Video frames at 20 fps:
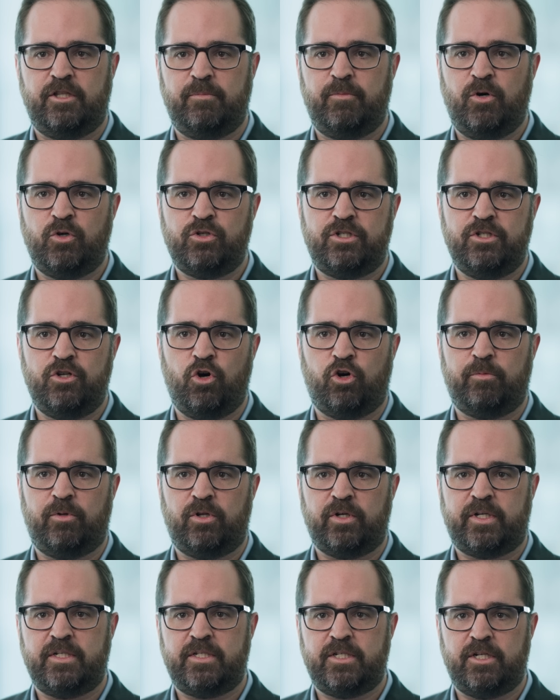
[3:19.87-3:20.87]
The most
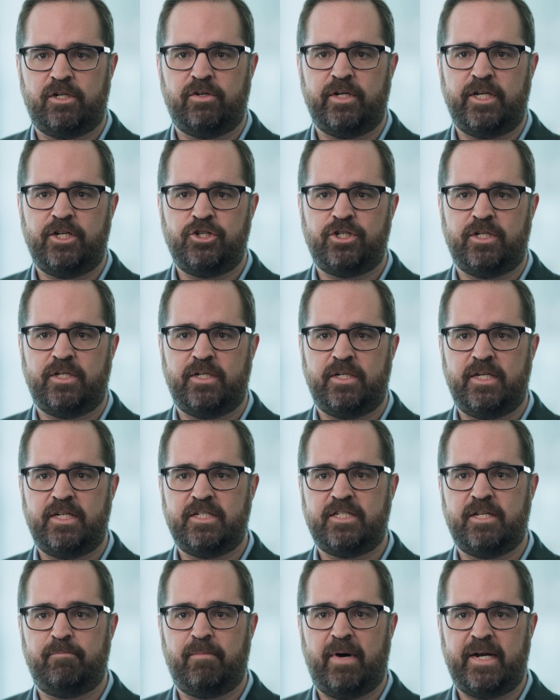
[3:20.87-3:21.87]
notable consideration
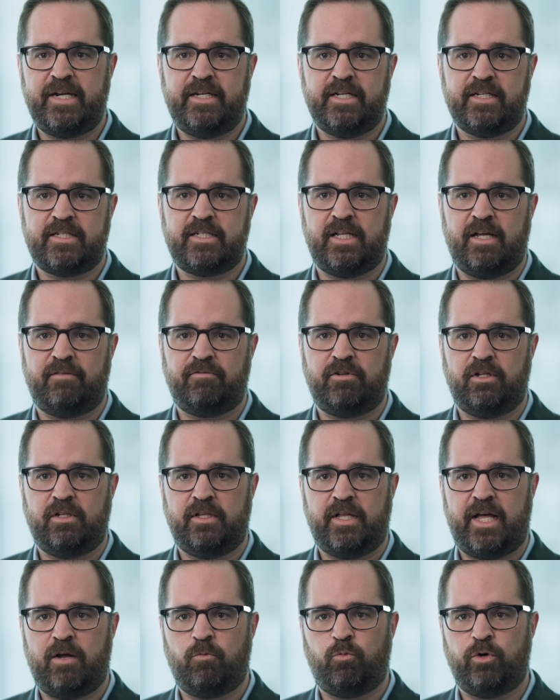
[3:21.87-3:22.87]
is the moneyness
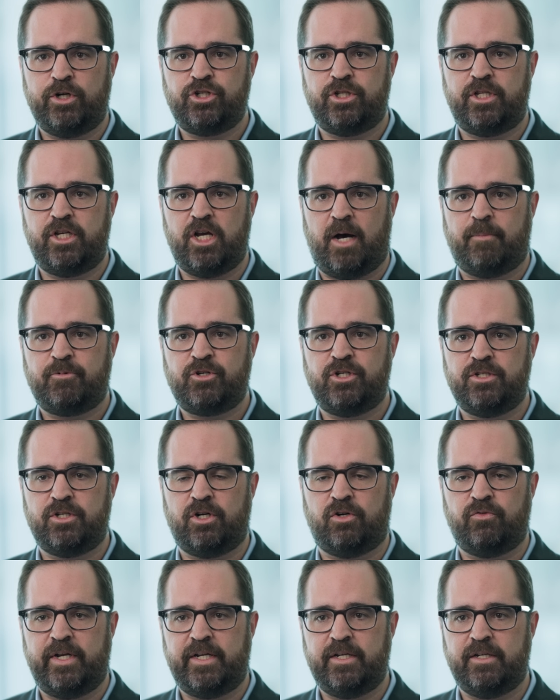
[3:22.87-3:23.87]
level at which the options
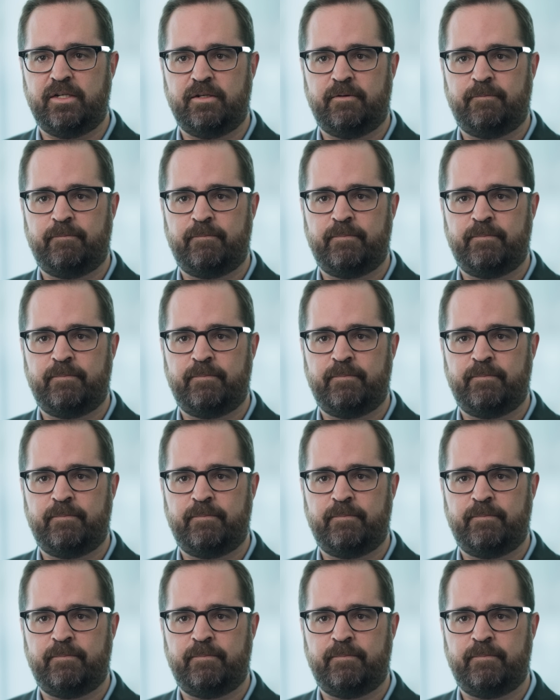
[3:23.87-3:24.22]
are written.